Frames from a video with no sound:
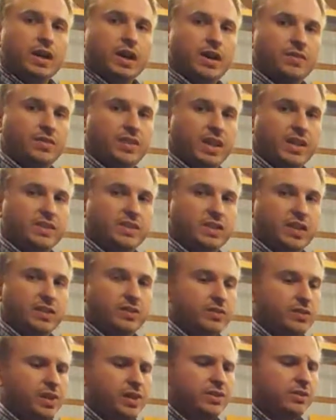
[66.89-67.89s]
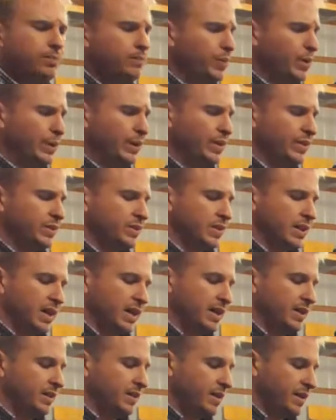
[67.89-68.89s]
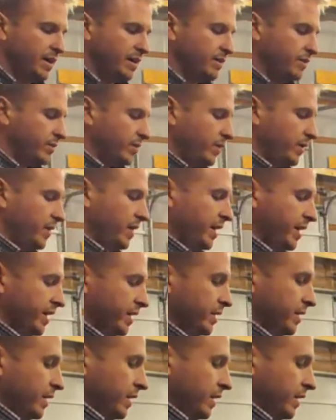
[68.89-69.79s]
have dead centers, and ends up burning the stock a lot. I don't really like it.